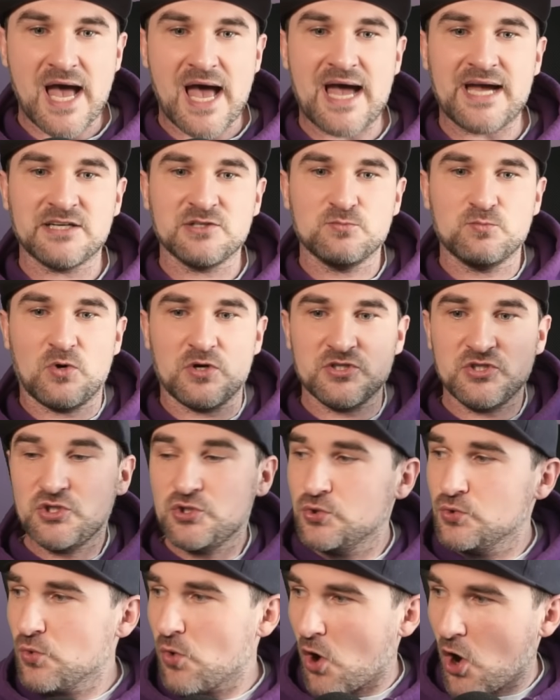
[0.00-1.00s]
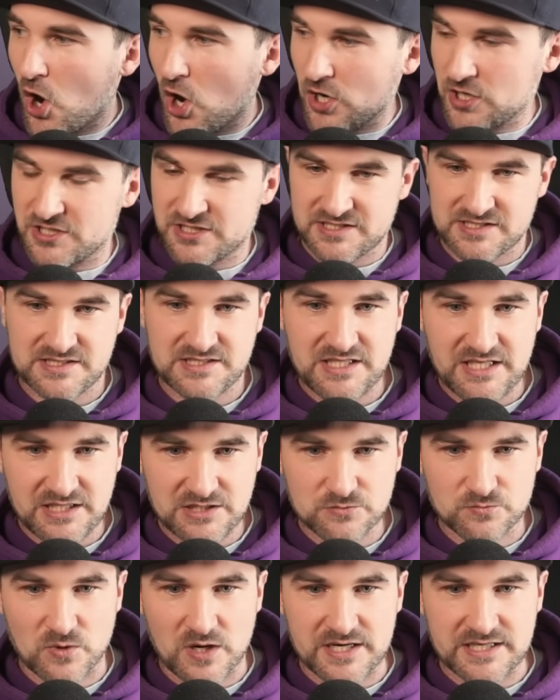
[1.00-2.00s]
And what you are
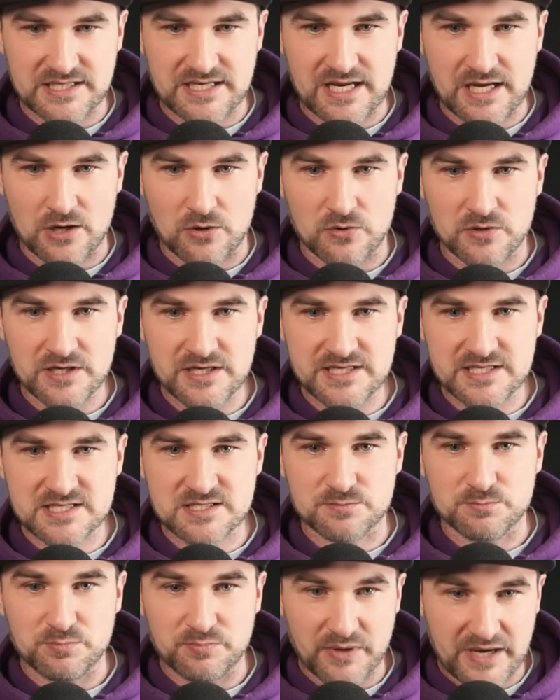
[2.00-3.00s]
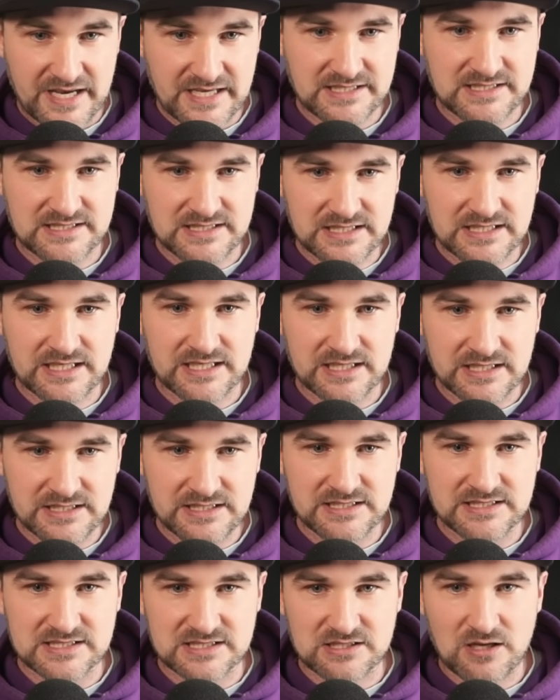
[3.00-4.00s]
seeing right now is
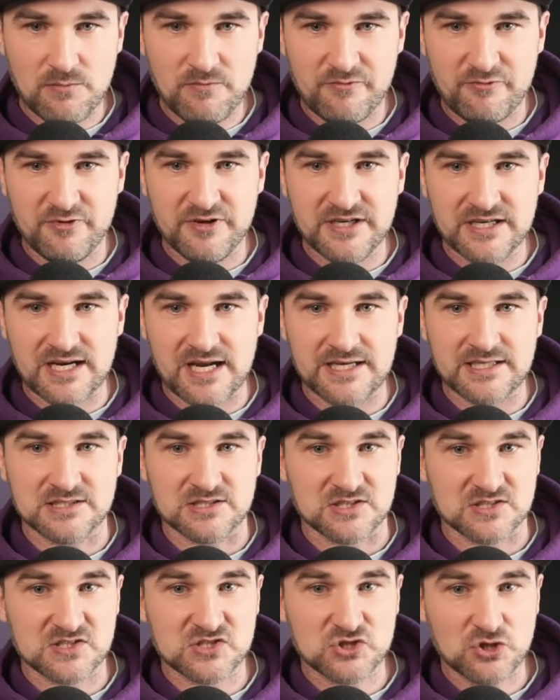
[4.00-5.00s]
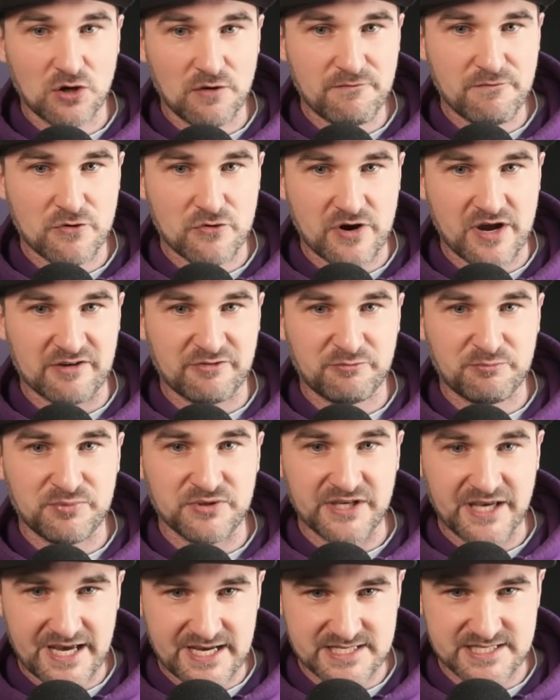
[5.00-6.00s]
basically something like the server
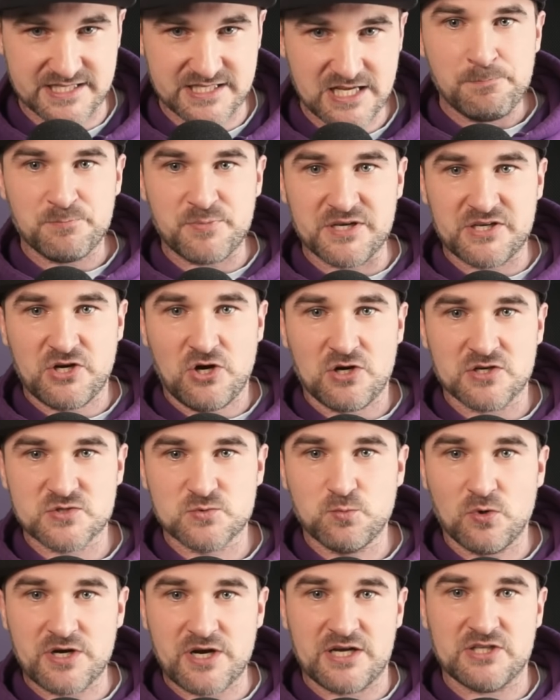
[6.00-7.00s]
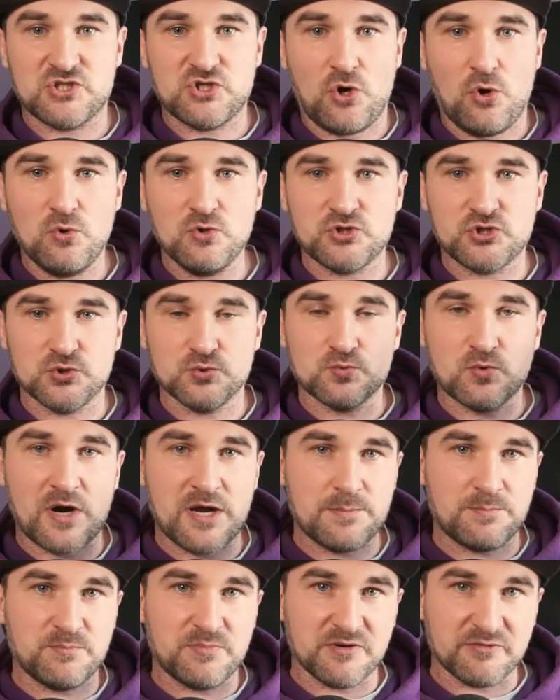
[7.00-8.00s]
FPS. Because what I told you
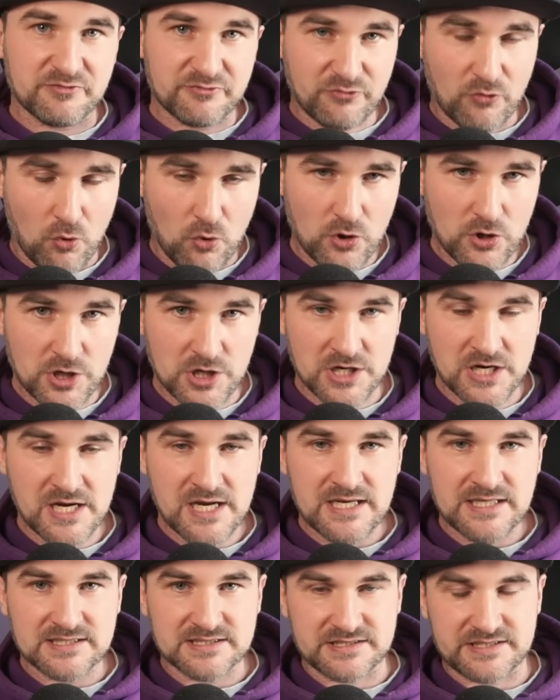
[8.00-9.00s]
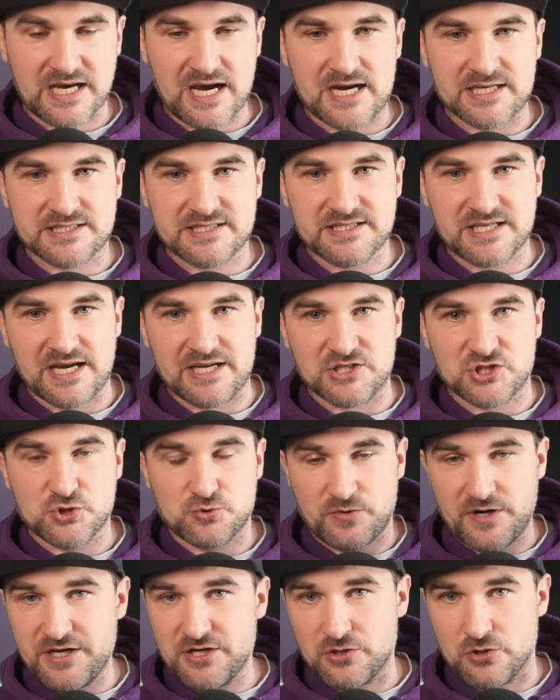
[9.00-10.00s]
right before, that a
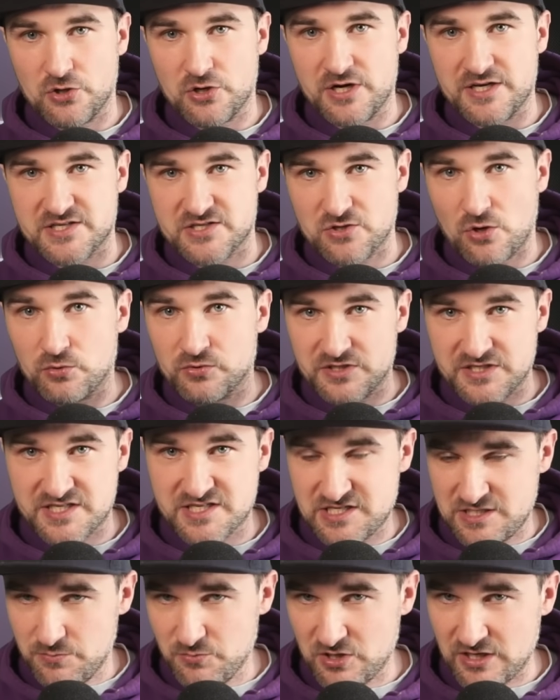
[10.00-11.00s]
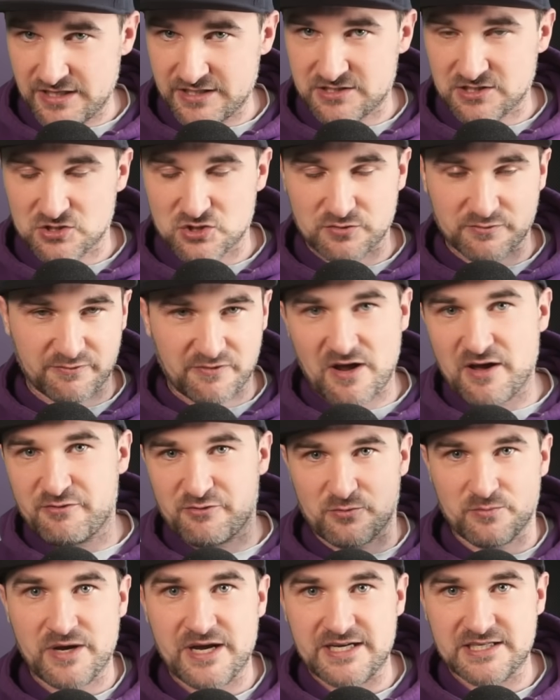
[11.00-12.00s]
trader is only simulated to fly
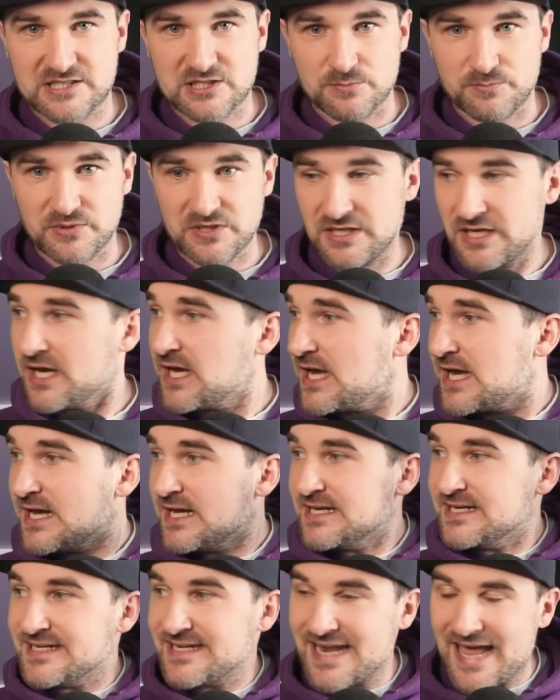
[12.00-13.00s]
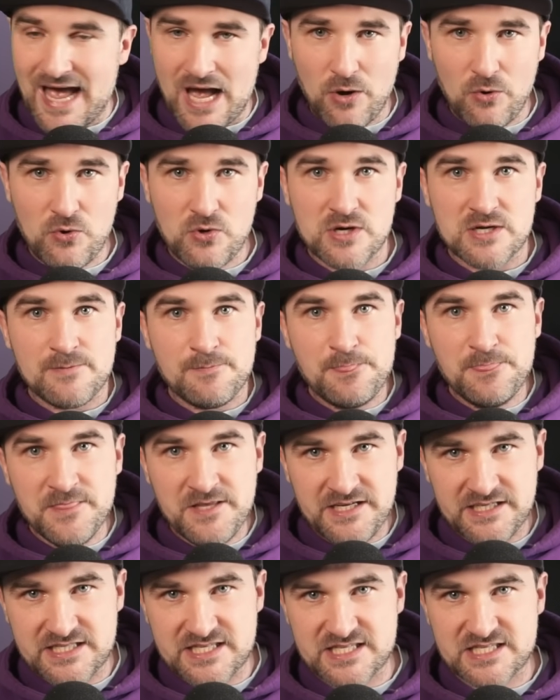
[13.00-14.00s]
from A to B, now
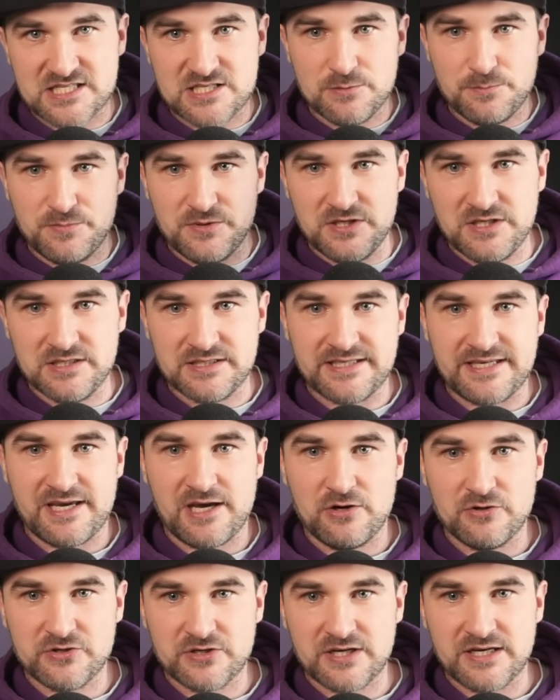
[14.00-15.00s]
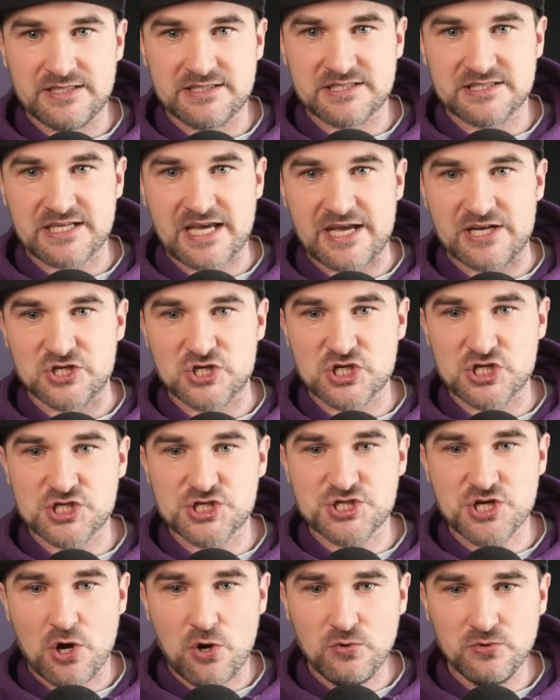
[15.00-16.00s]
needs to be calculated and
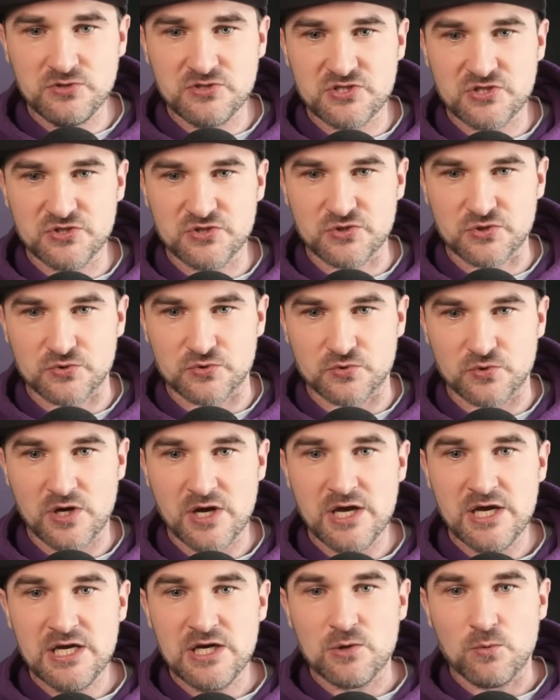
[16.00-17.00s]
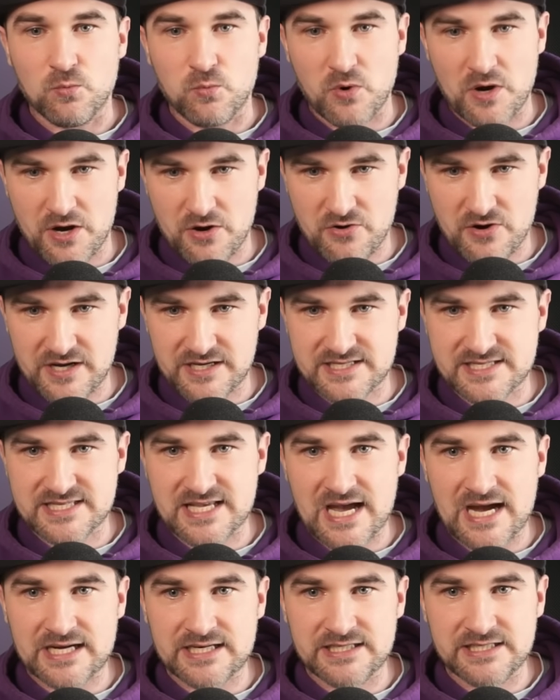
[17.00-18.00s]
shown to you where
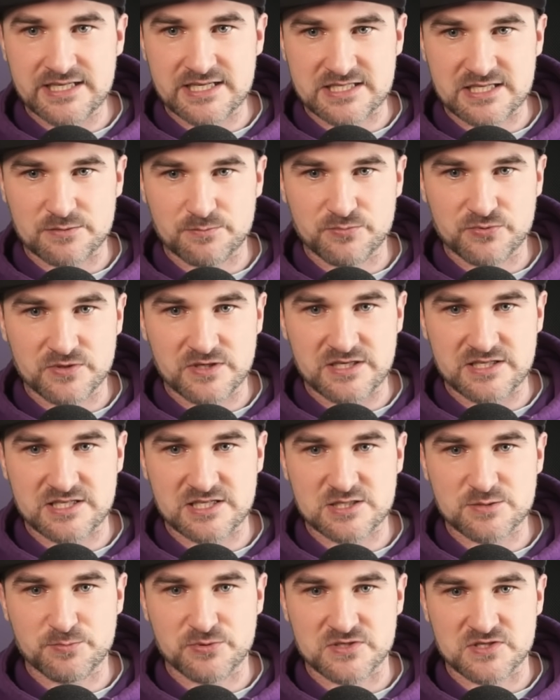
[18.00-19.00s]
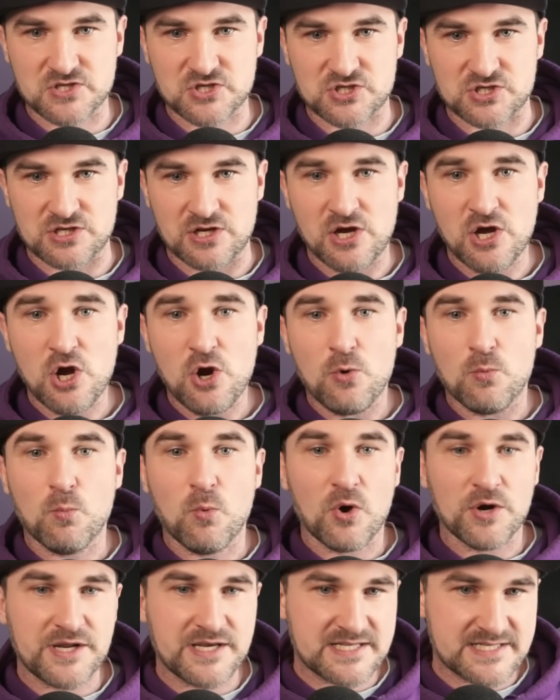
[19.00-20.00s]
exactly is its position.
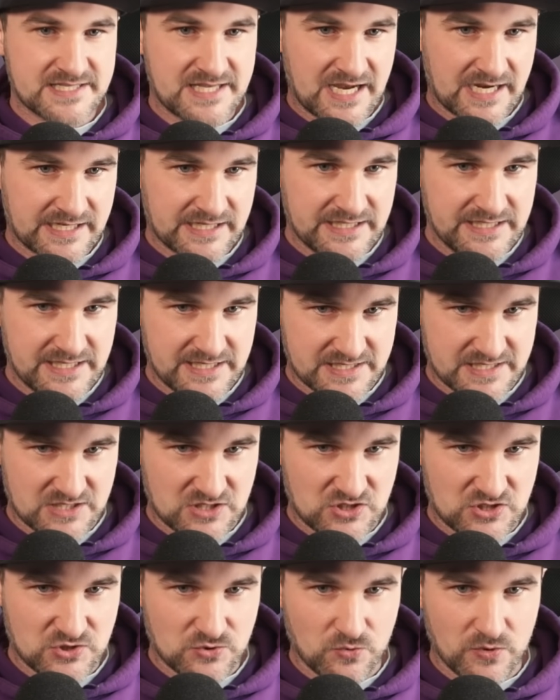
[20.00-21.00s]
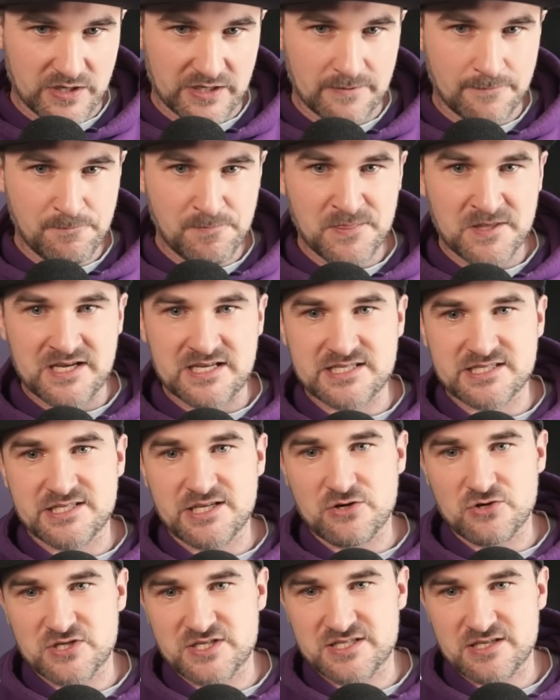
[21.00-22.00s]
What exactly is it doing? Is
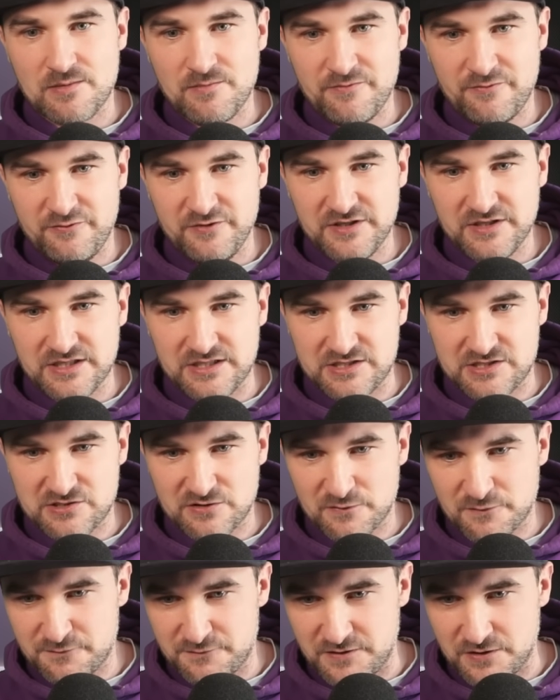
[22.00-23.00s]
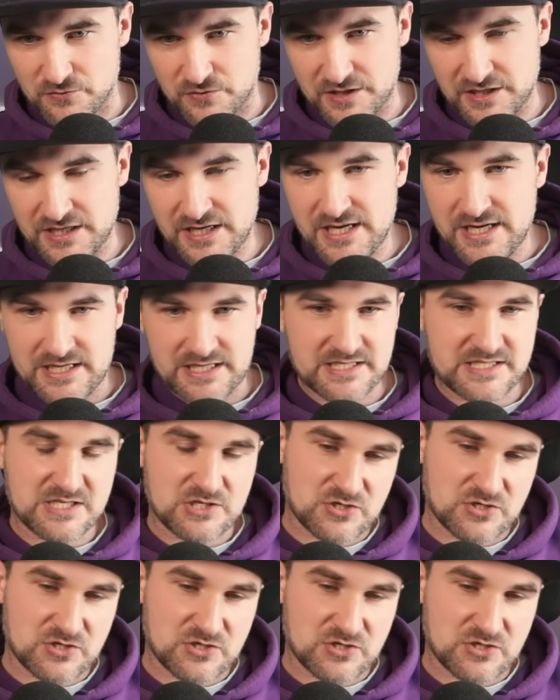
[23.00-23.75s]
there something interfering? Is there